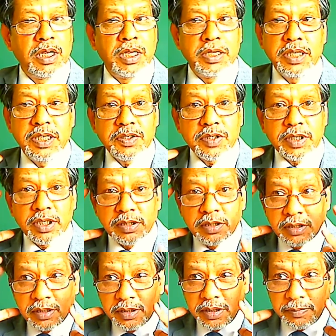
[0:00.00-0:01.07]
These
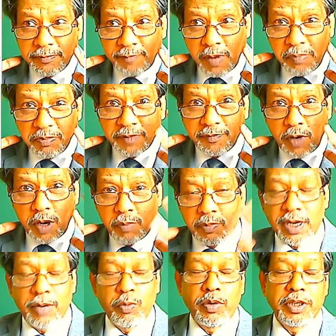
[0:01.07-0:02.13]
things from the
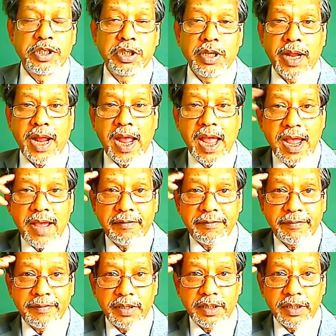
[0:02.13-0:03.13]
formula one should have